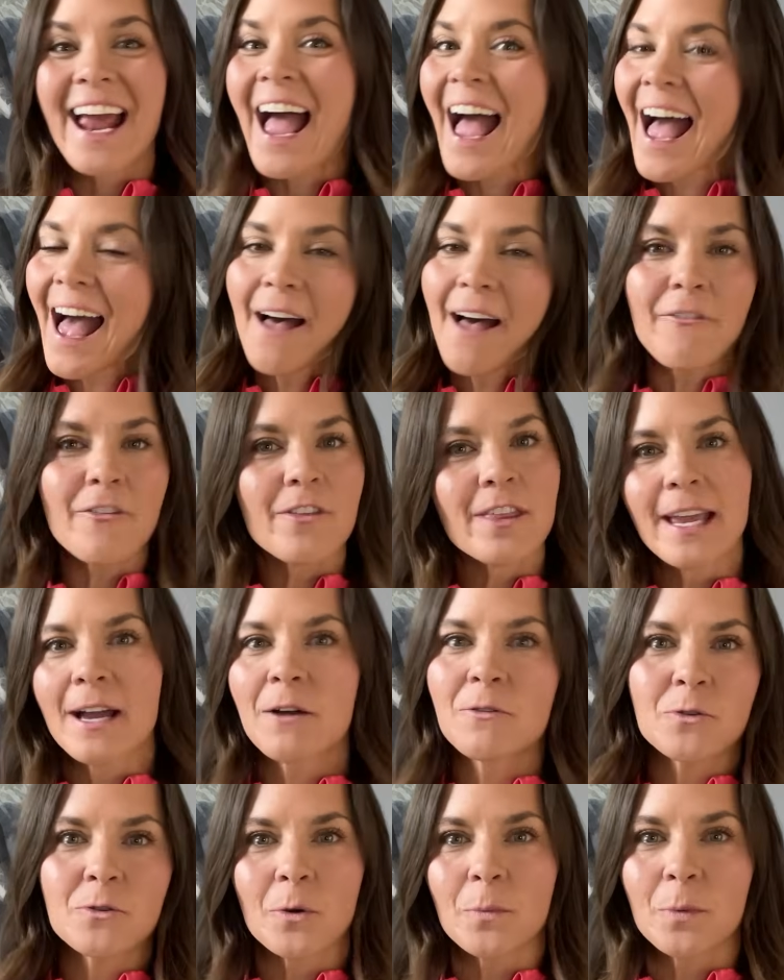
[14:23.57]
half of the
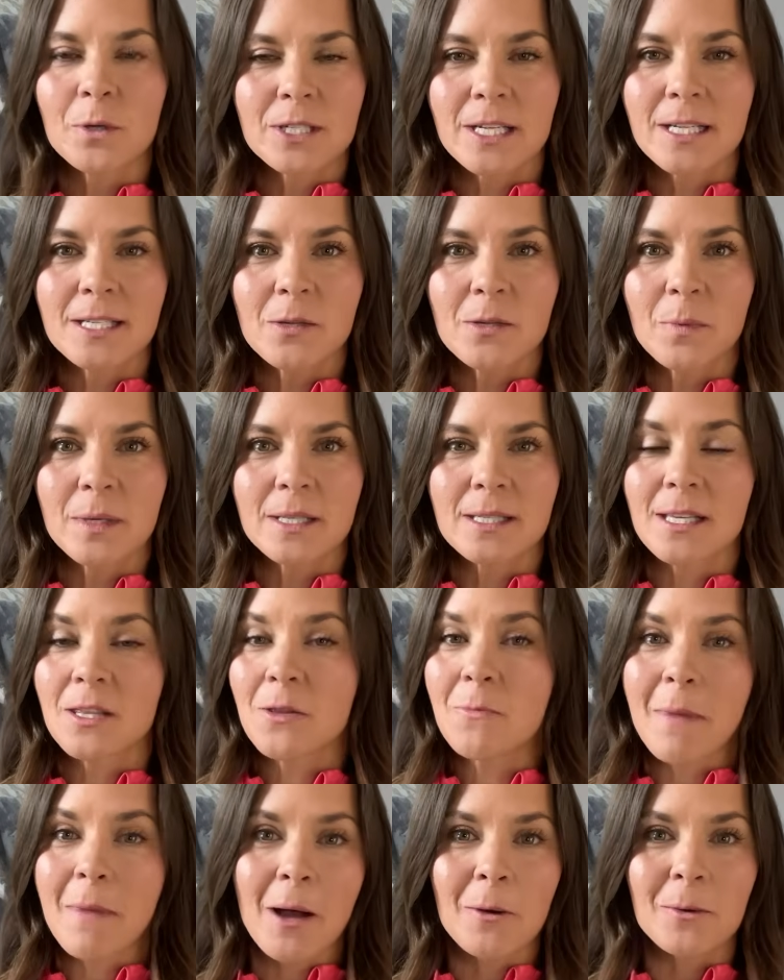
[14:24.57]
outdoor participants in the
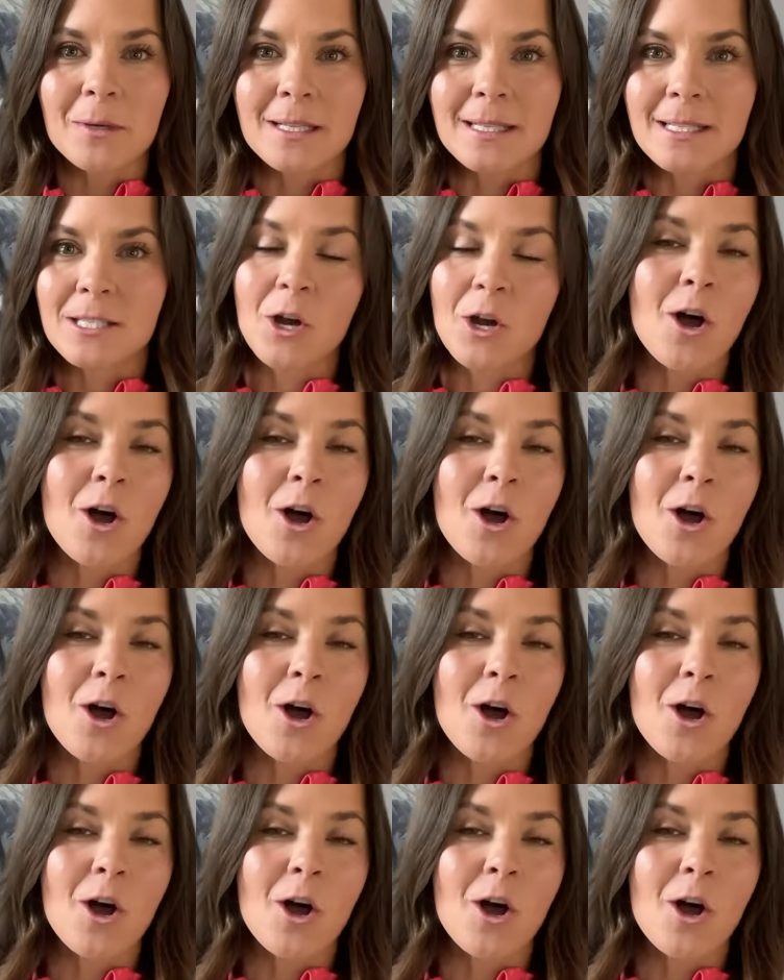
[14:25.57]
mountains,